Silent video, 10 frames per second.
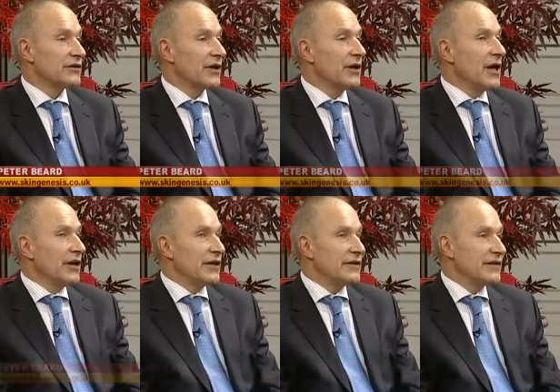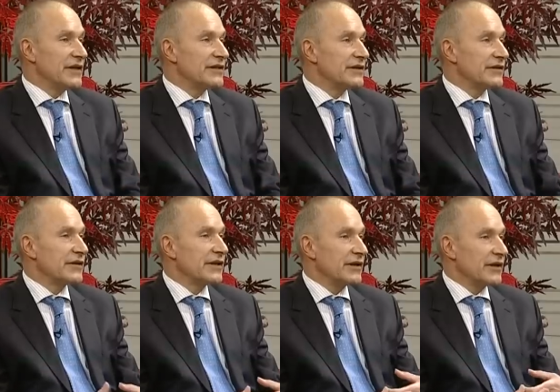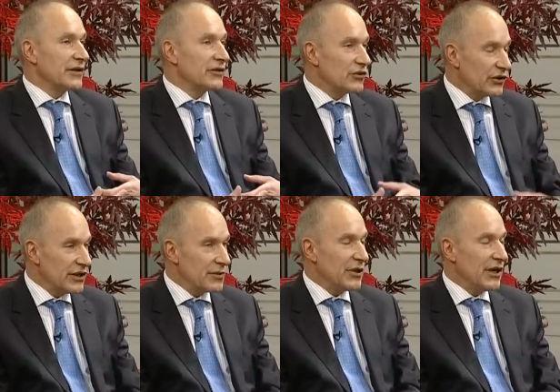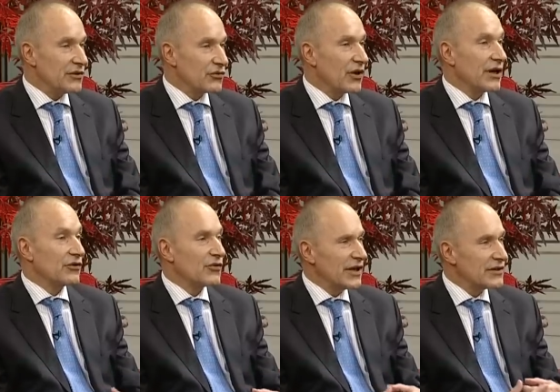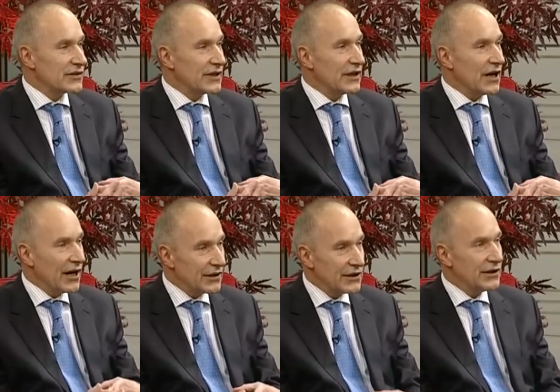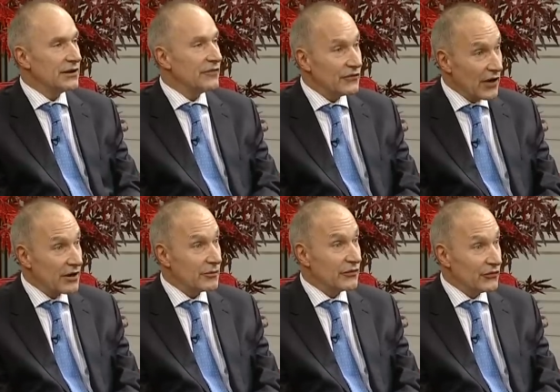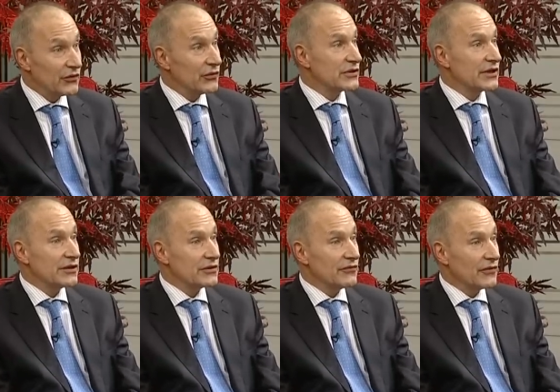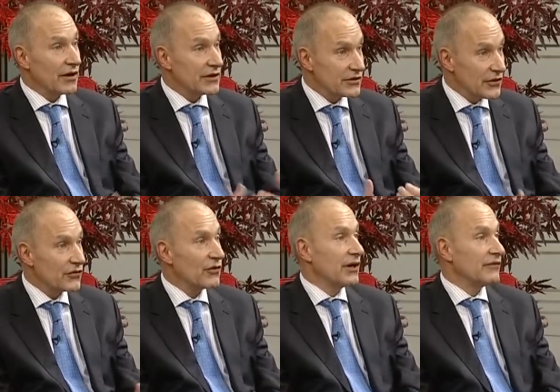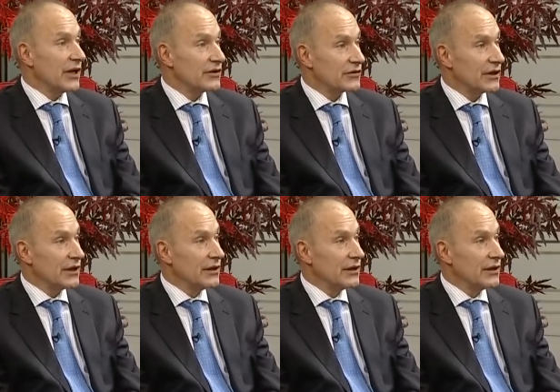So this is to get the pH right creates the ideal environment for your skin to flourish, to thrive naturally.